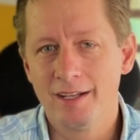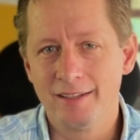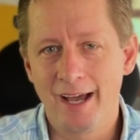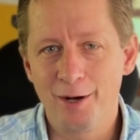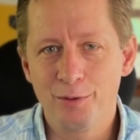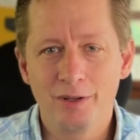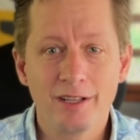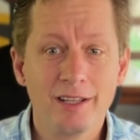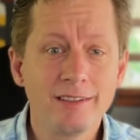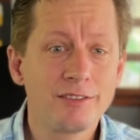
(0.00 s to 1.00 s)
Now,
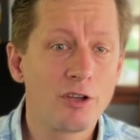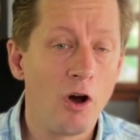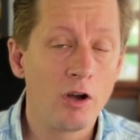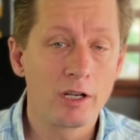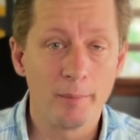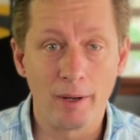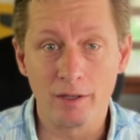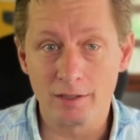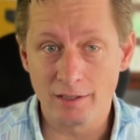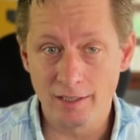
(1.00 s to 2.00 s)
let's talk
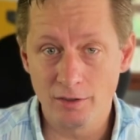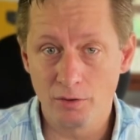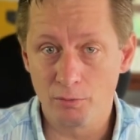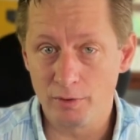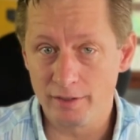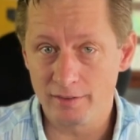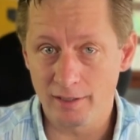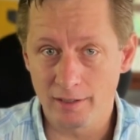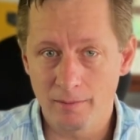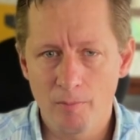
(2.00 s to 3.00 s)
about legal
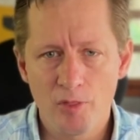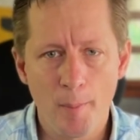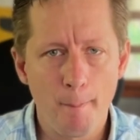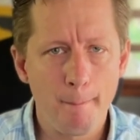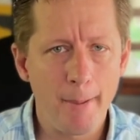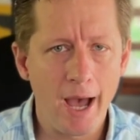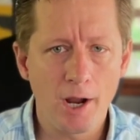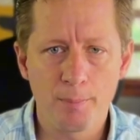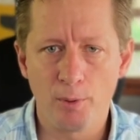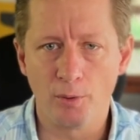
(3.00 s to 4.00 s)
reasoning, the
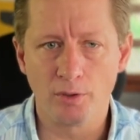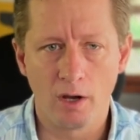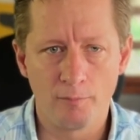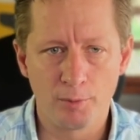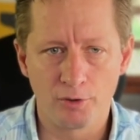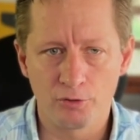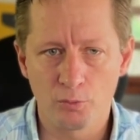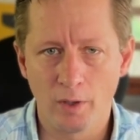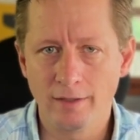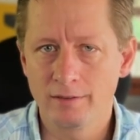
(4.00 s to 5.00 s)
backbone of
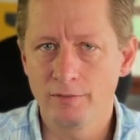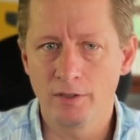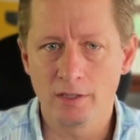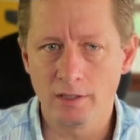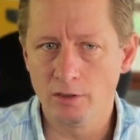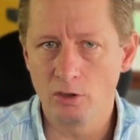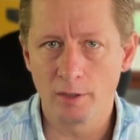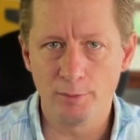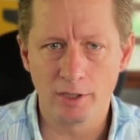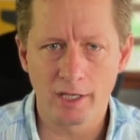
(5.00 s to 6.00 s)
persuasive legal
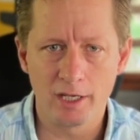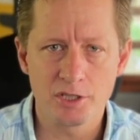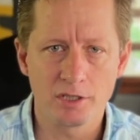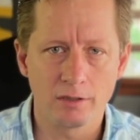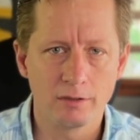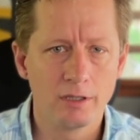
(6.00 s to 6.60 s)
communication.